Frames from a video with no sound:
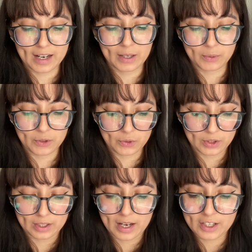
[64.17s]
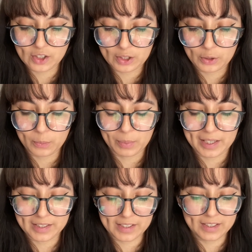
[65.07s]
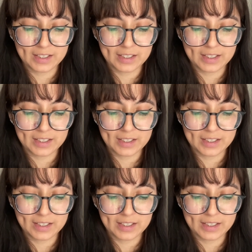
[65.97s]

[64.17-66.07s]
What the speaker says: I was using eyeshadow, but